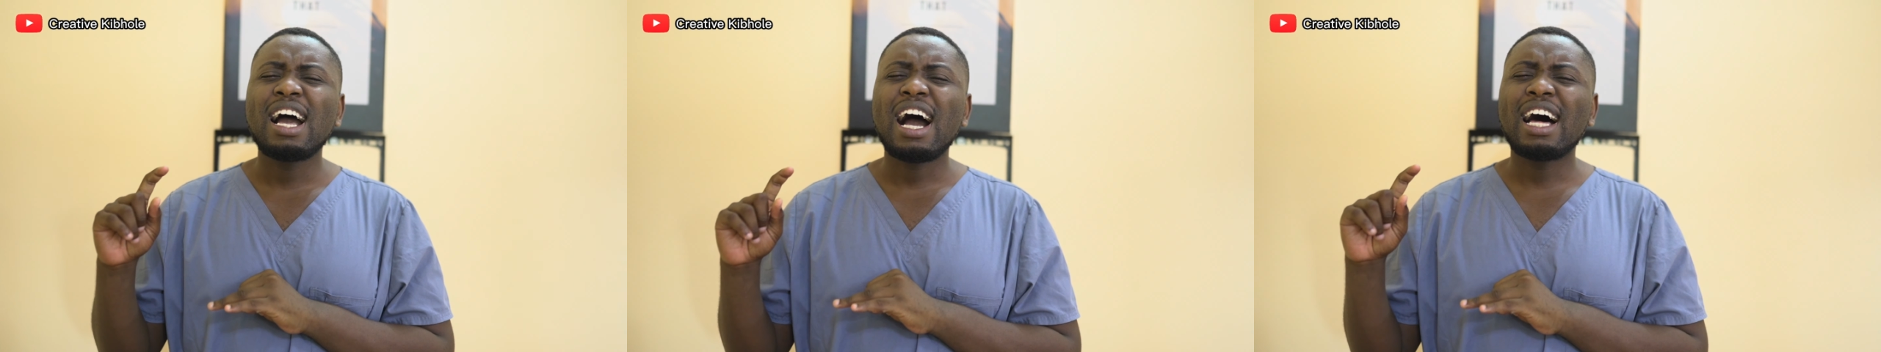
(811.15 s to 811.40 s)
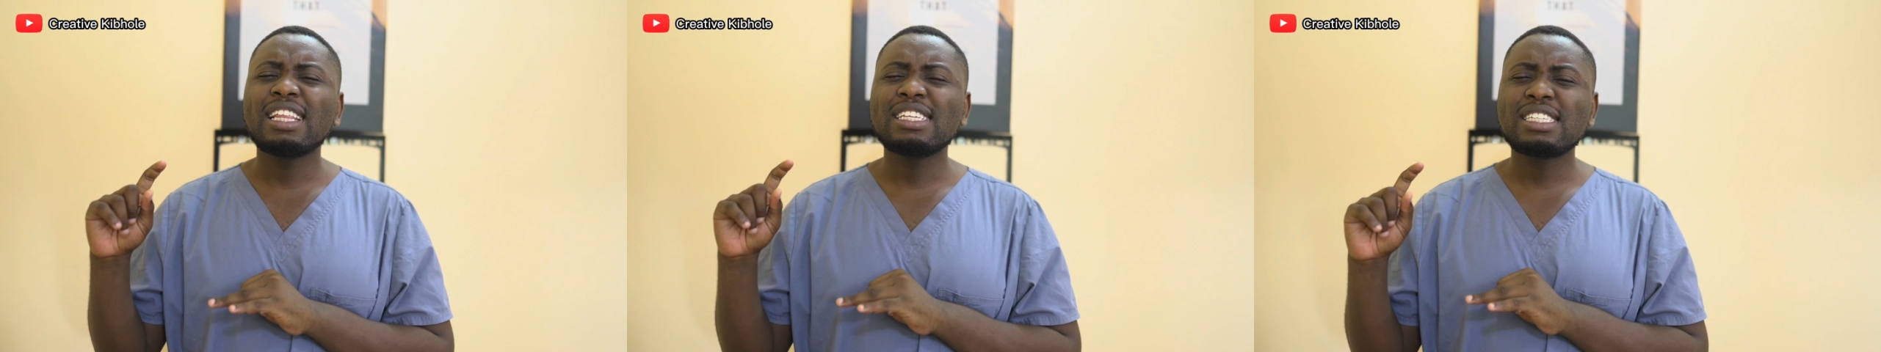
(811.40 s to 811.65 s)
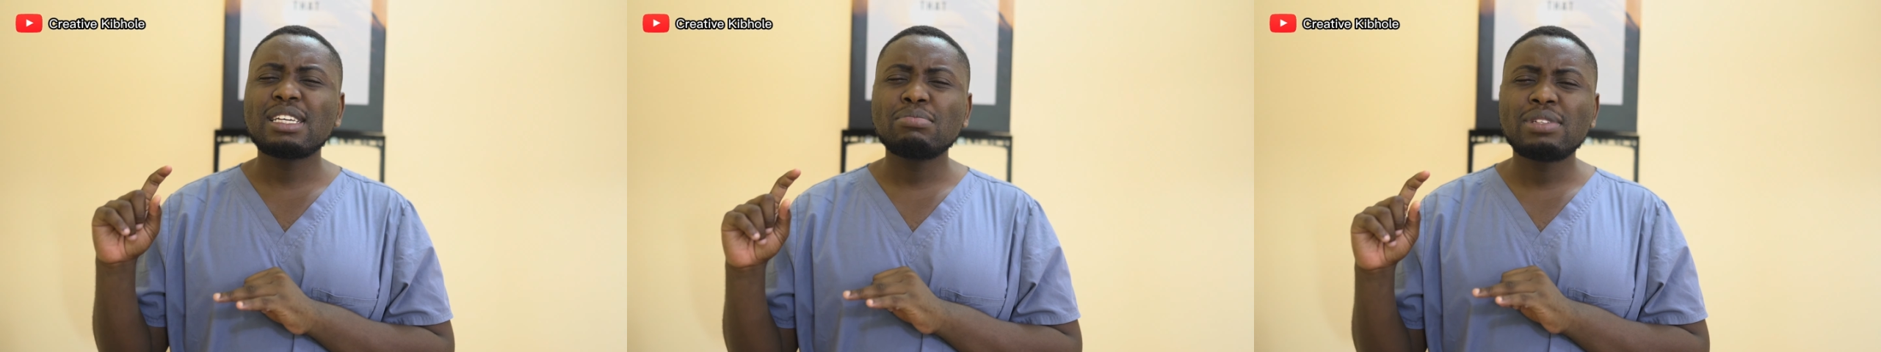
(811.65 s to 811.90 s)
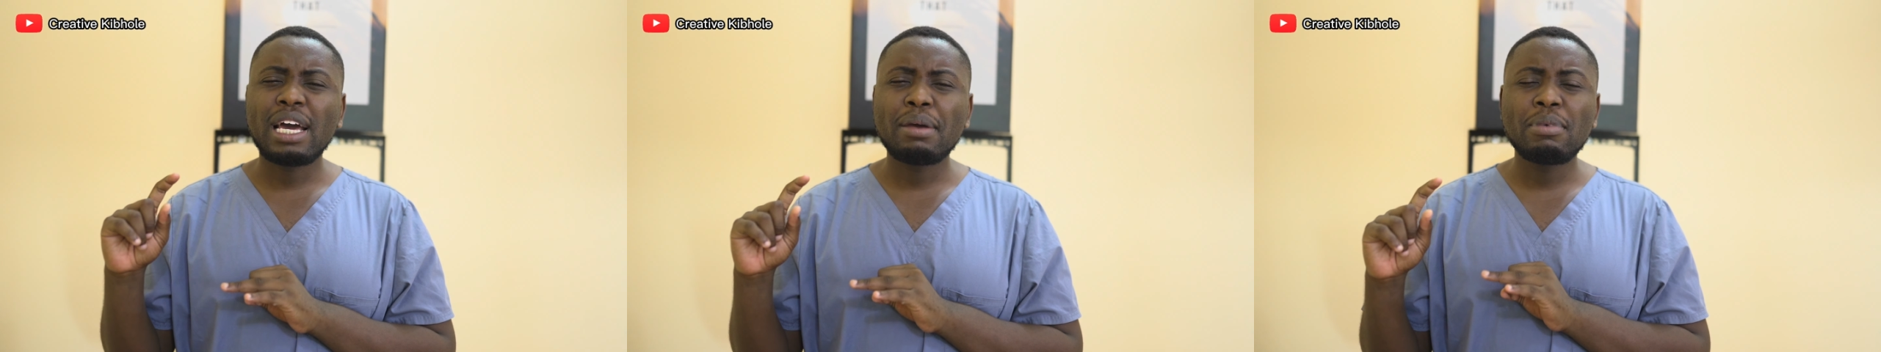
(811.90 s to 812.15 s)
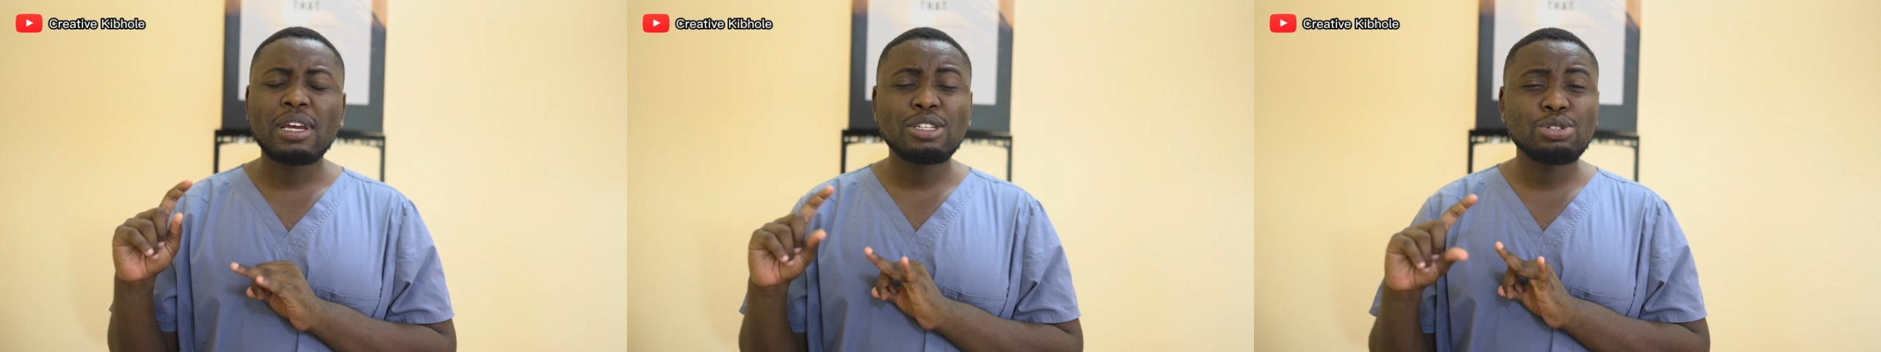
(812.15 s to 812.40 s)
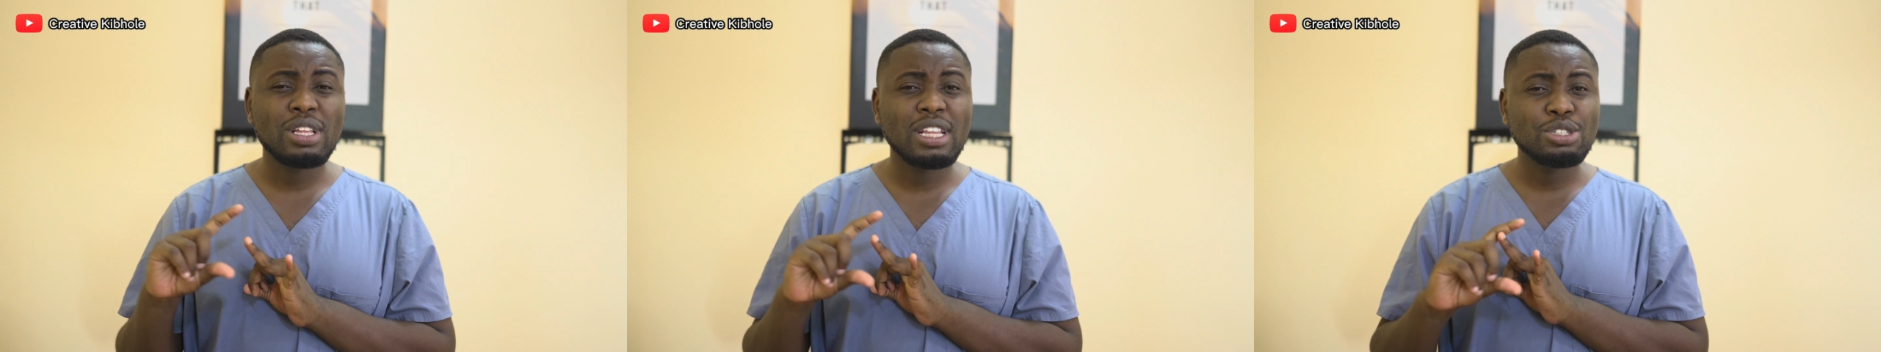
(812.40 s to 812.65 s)
at the same time making
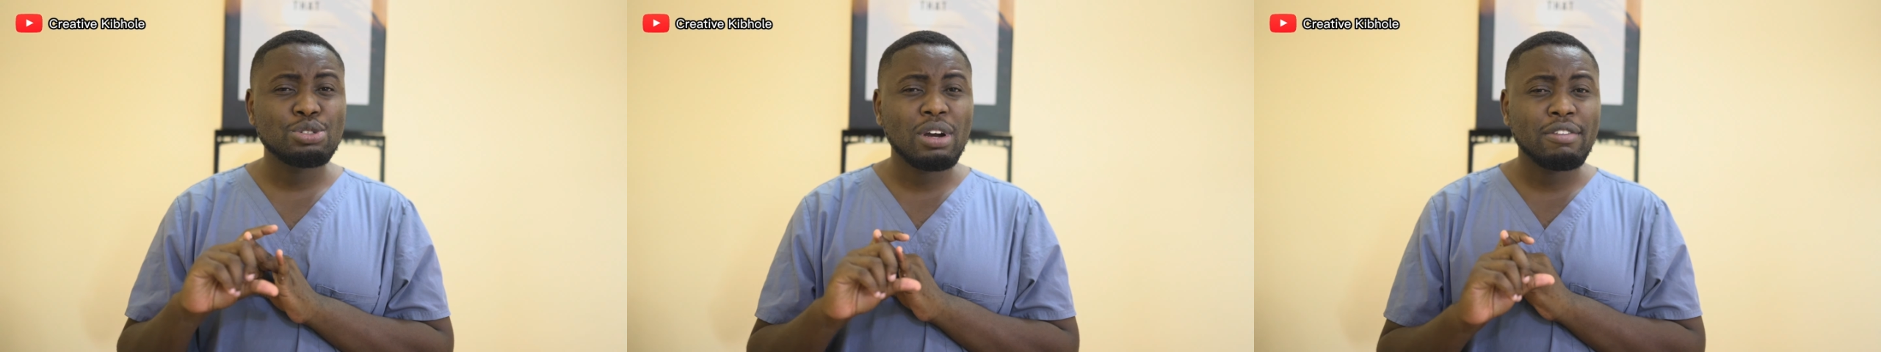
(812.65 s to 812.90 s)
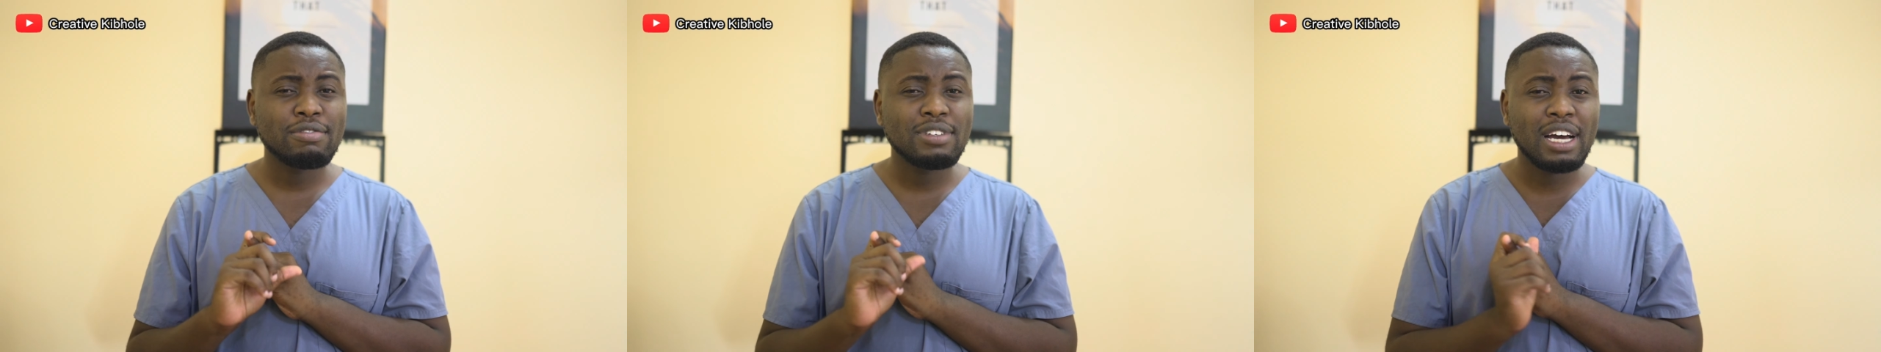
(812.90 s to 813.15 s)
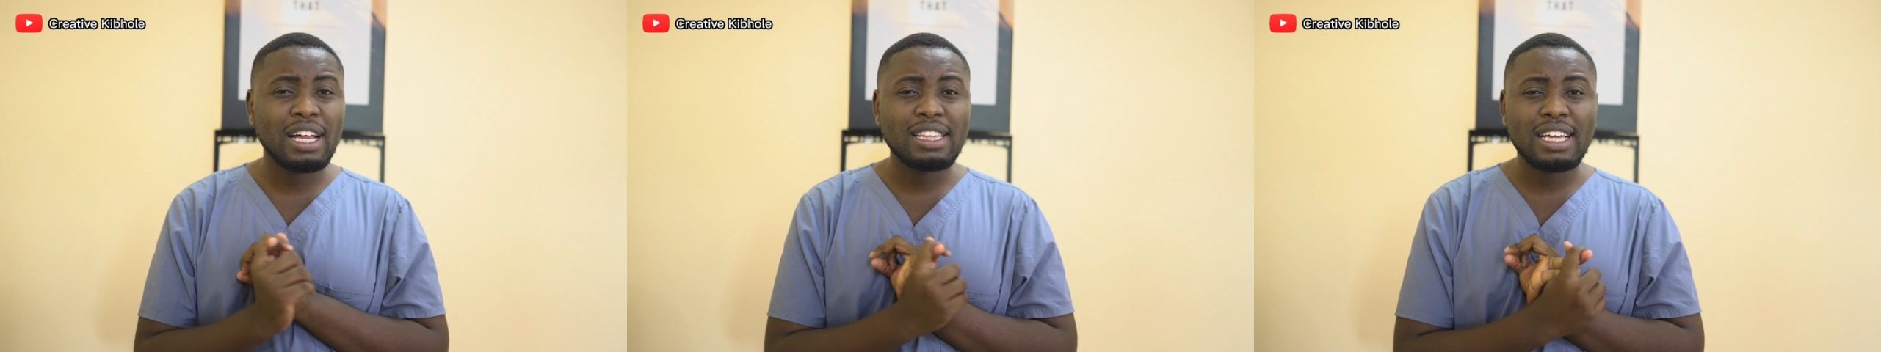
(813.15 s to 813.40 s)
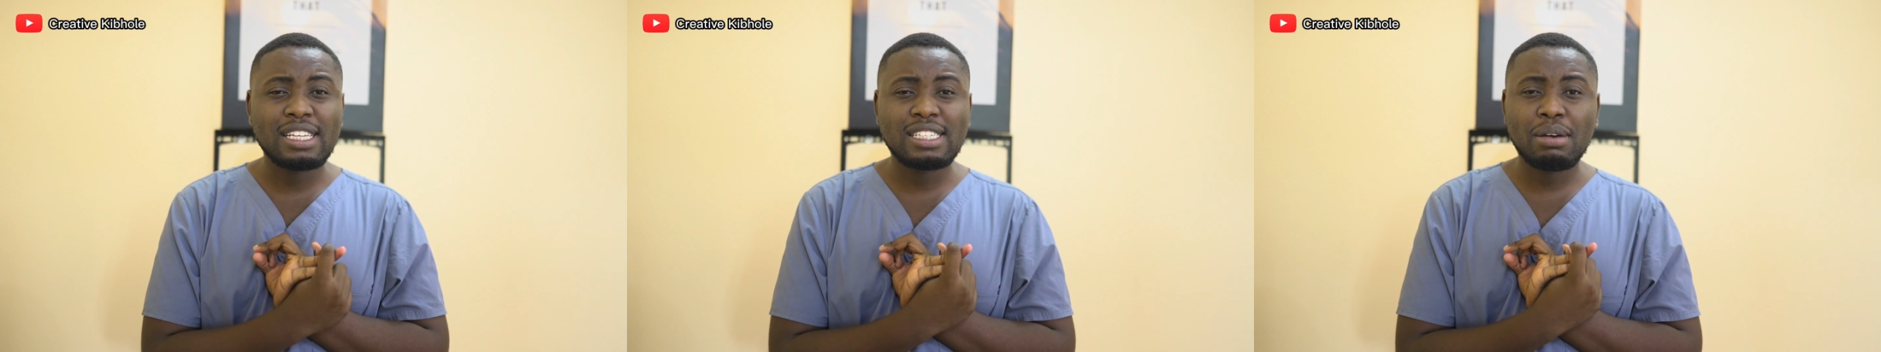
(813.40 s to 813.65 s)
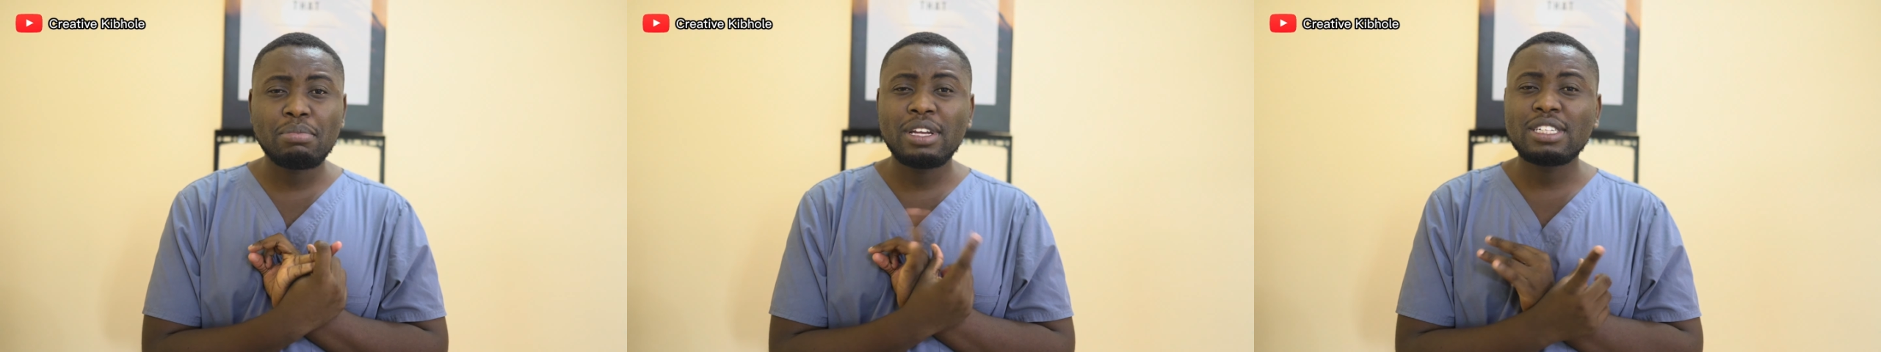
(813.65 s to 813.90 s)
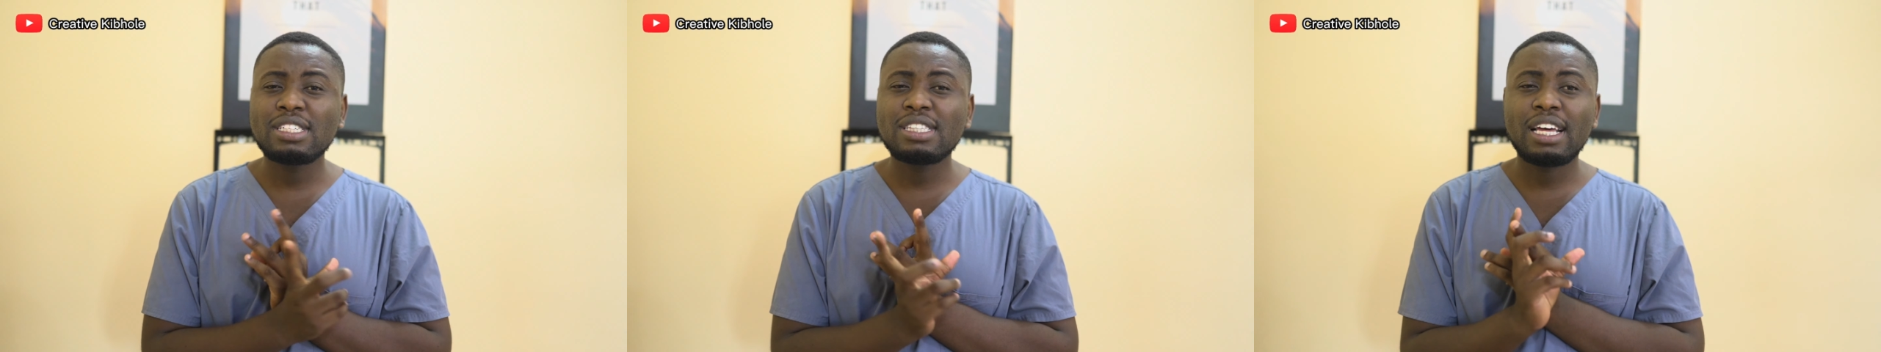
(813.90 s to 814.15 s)
sure that you have done the
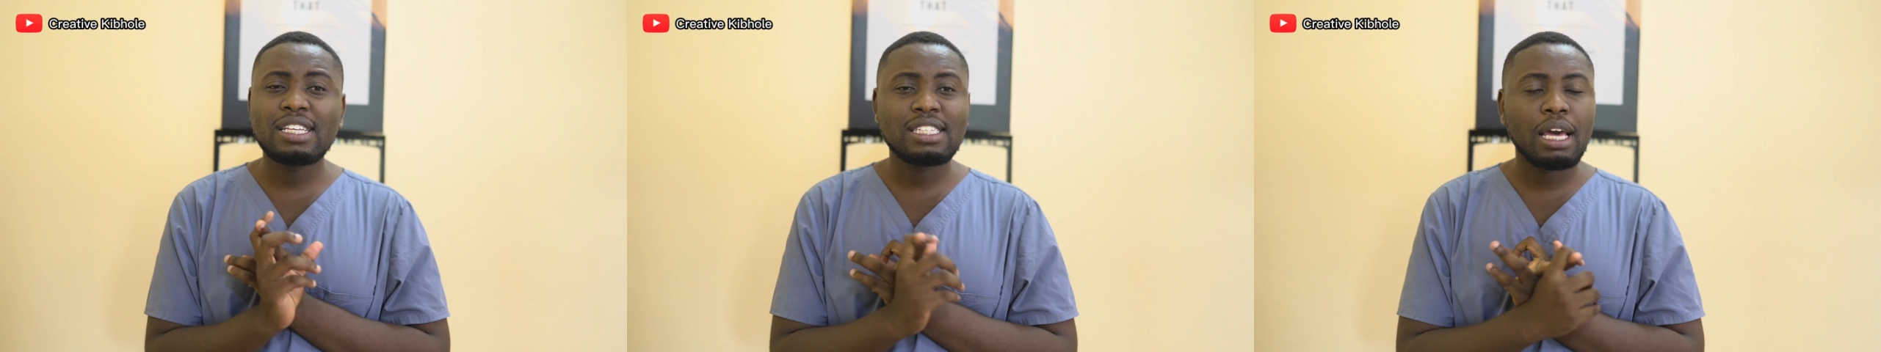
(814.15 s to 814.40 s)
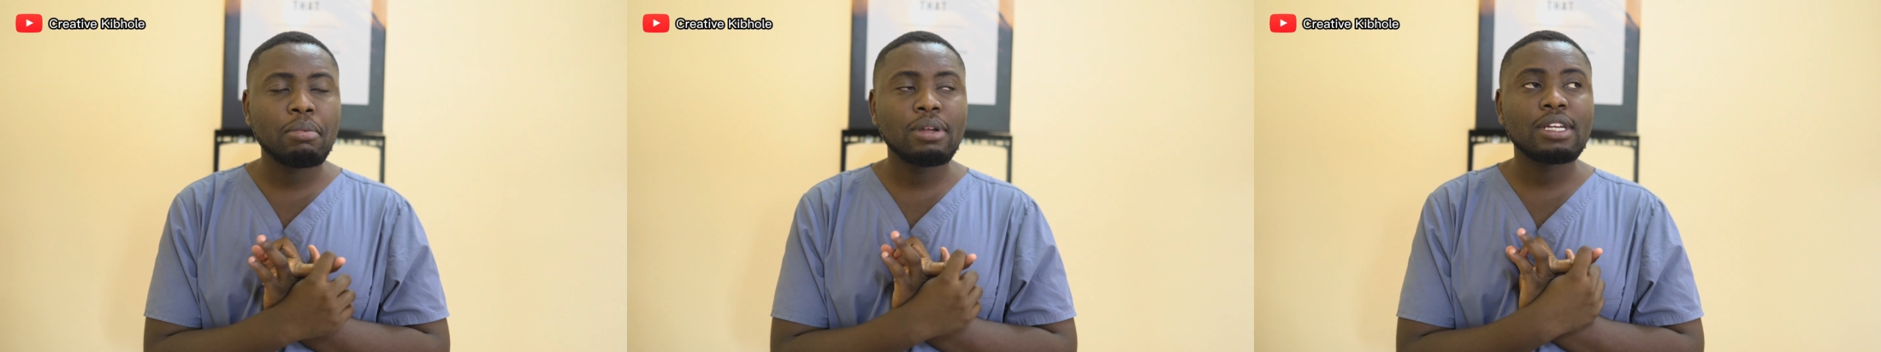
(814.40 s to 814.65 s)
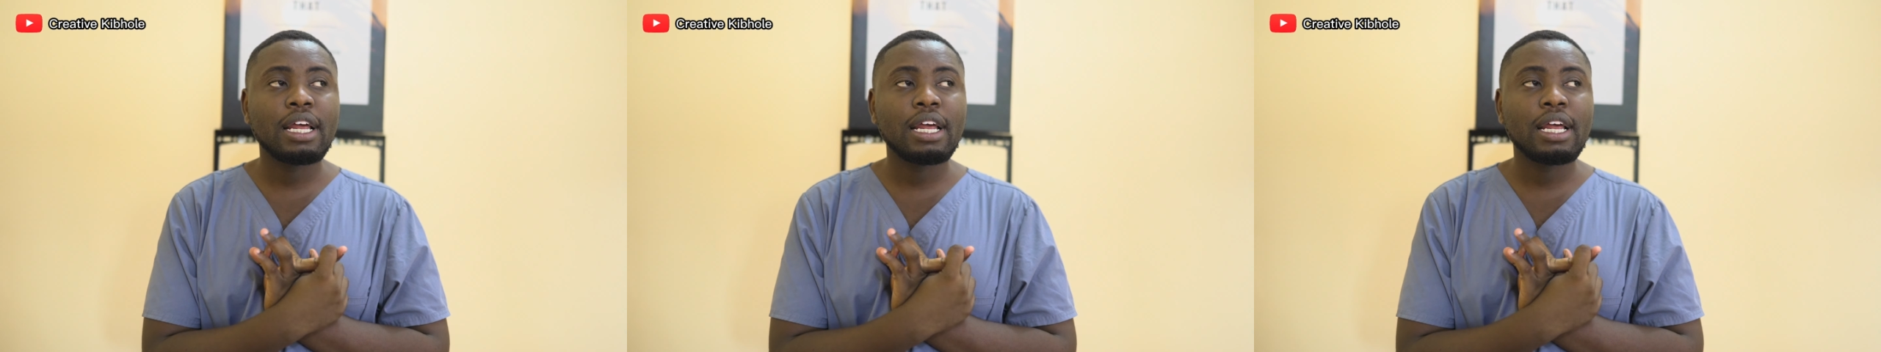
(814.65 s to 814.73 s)
examination, the assignment.